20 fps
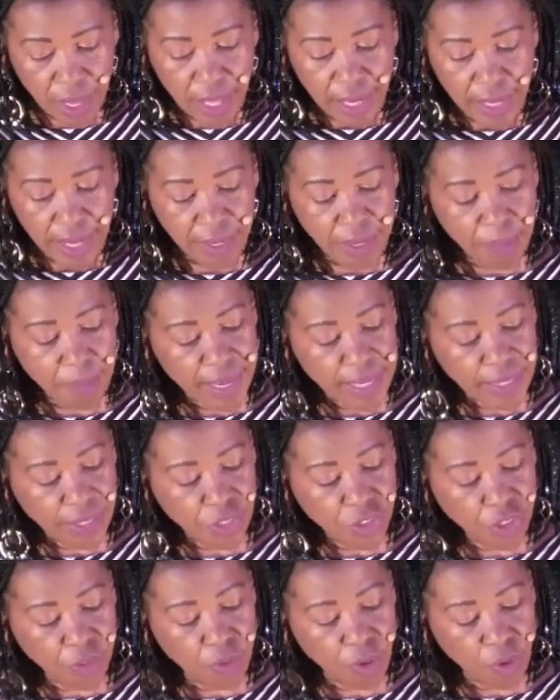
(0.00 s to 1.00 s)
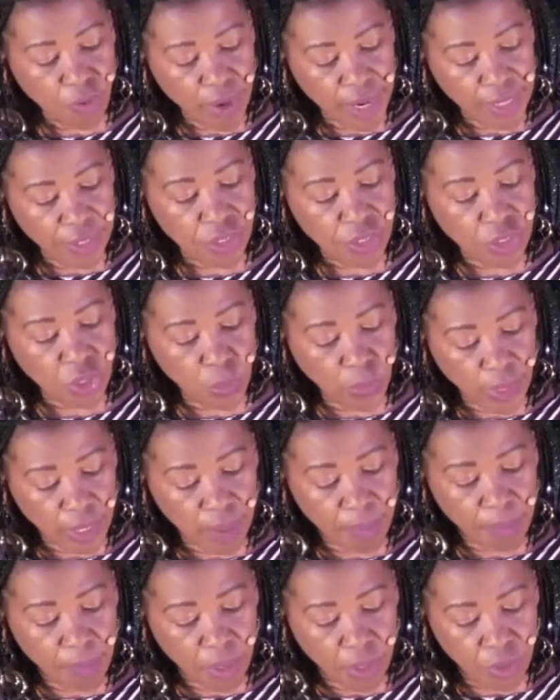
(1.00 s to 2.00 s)
Let the message of Christ dwell
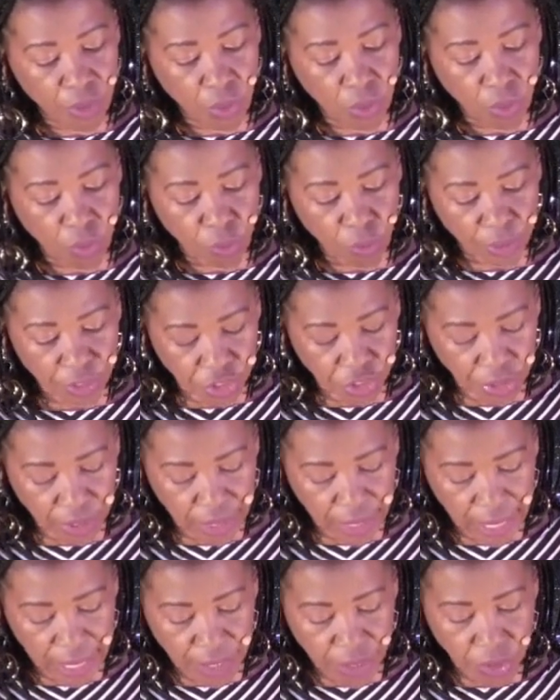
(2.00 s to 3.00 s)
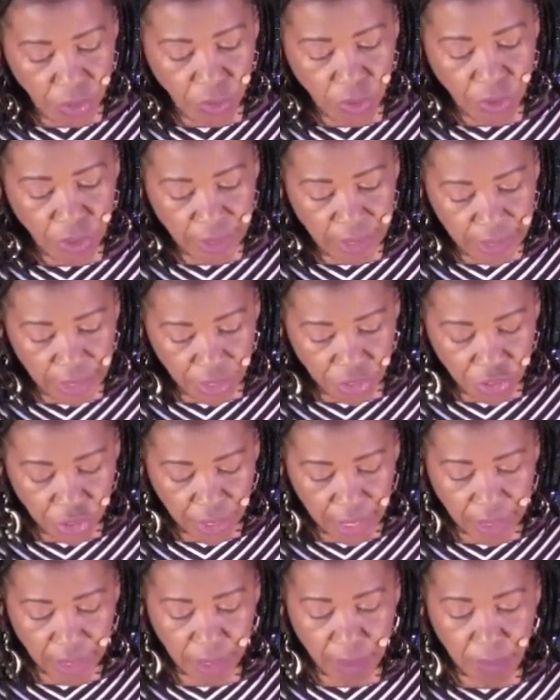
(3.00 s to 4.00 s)
among you richly as you teach
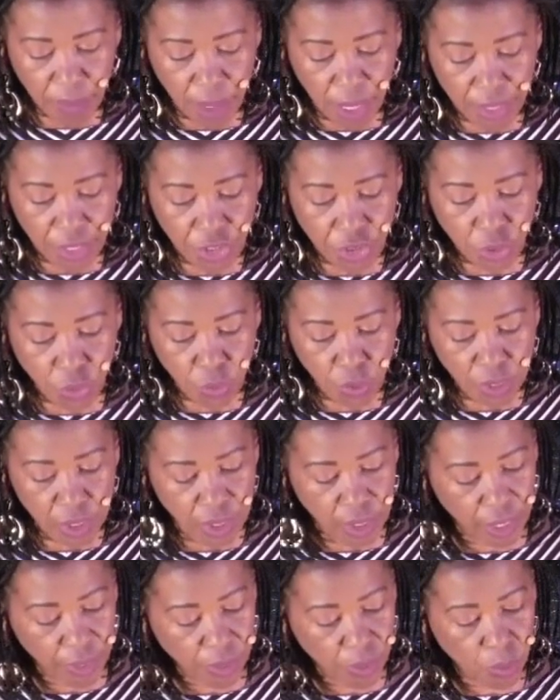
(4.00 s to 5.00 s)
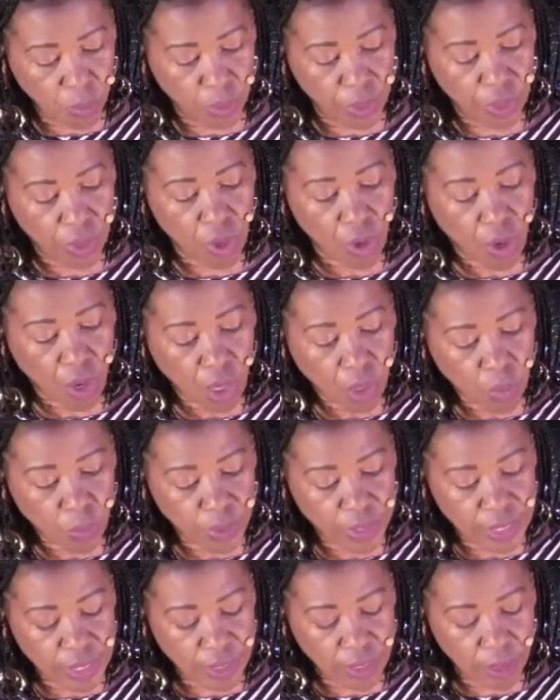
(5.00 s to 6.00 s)
and admonish one another with all
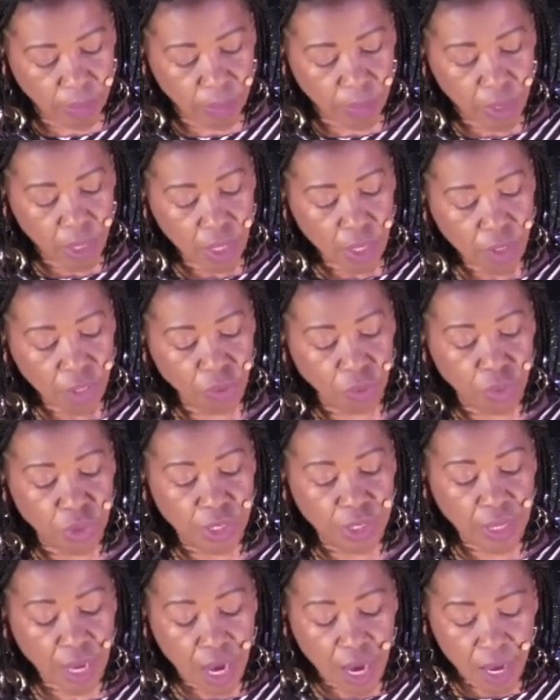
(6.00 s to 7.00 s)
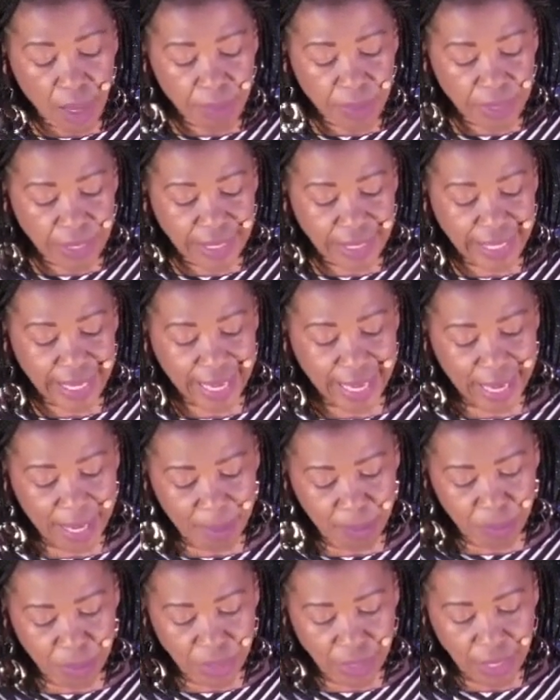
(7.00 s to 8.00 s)
wisdom through psalms,
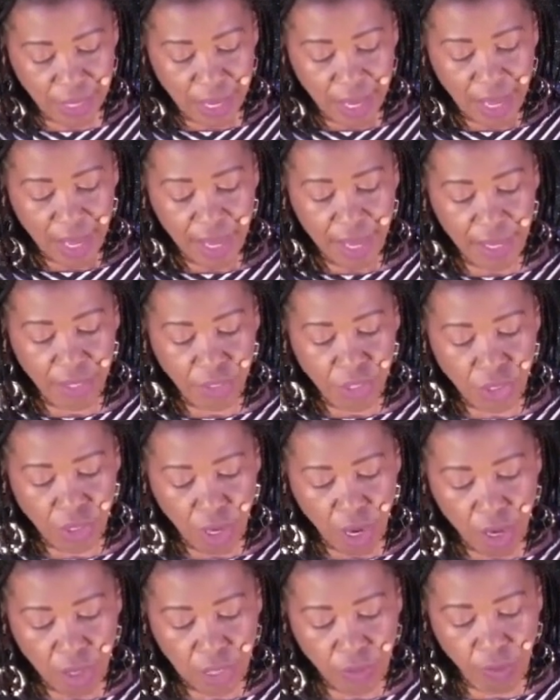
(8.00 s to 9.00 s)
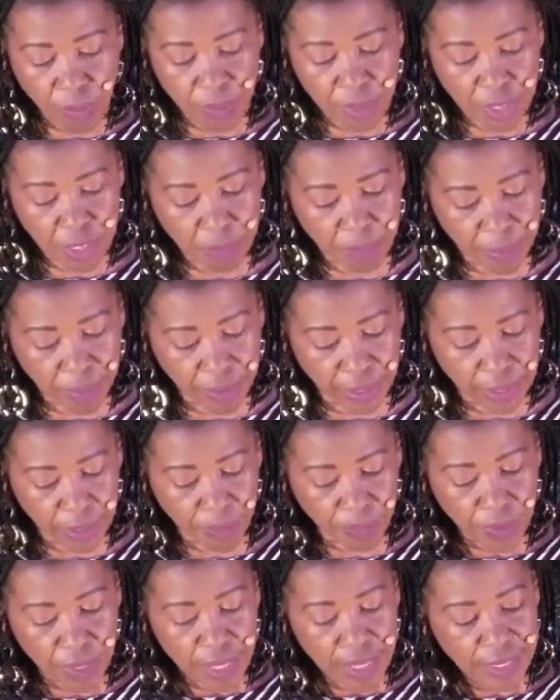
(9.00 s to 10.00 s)
hymns, and songs from the
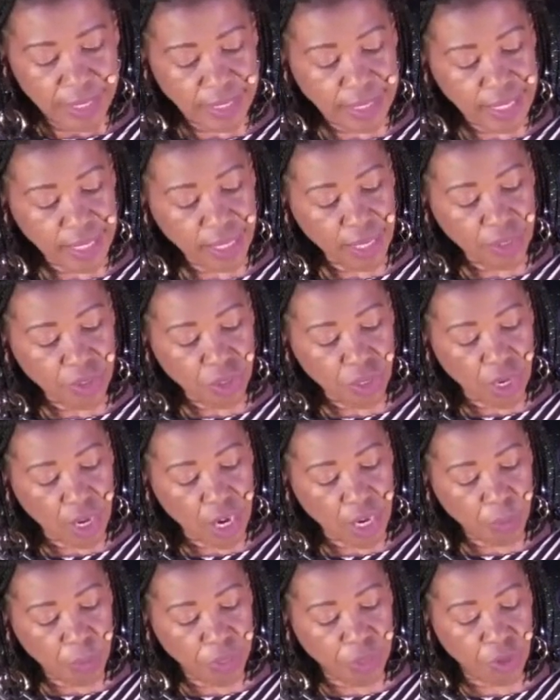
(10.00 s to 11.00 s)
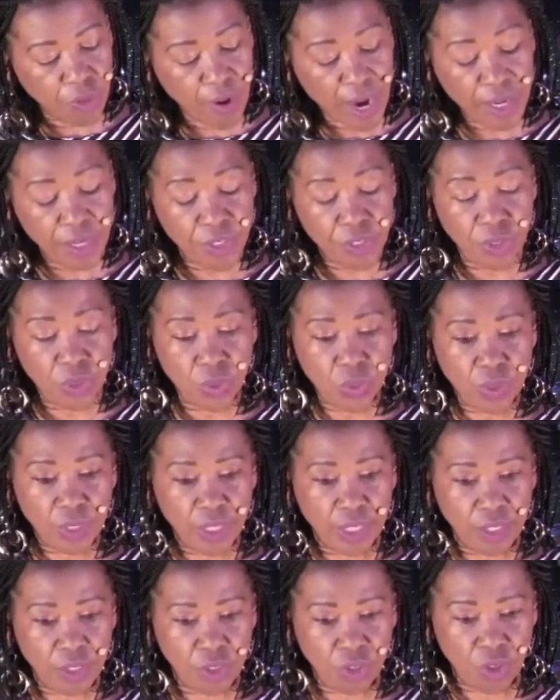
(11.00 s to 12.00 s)
Spirit, singing to God with gratitude
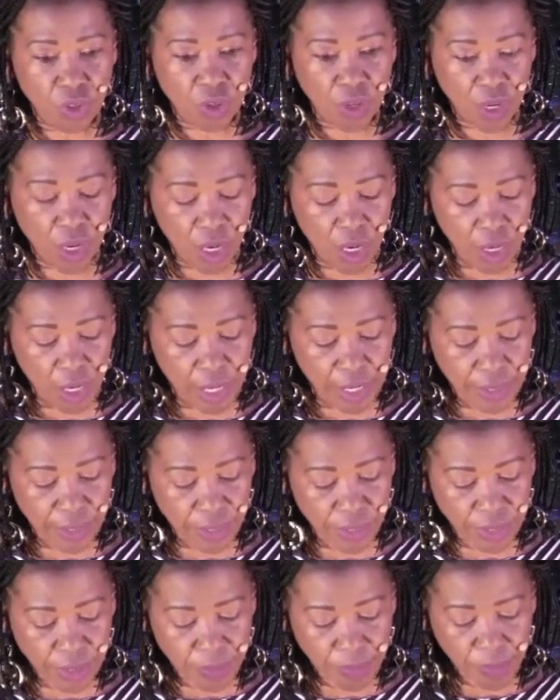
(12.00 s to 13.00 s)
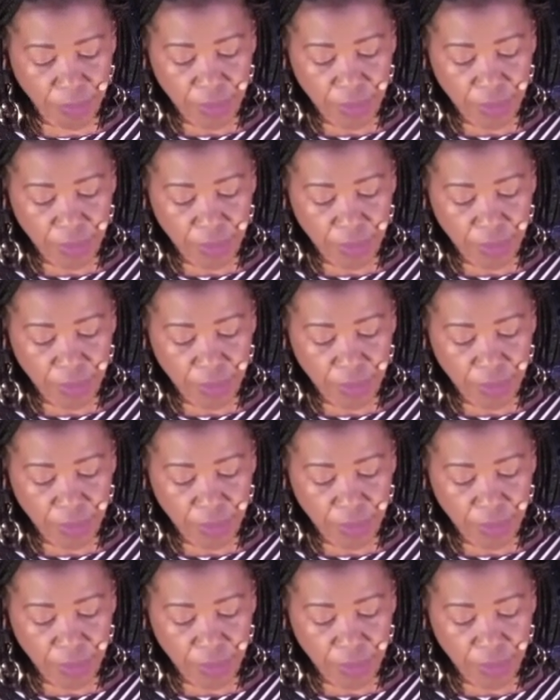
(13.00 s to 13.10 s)
in your hearts.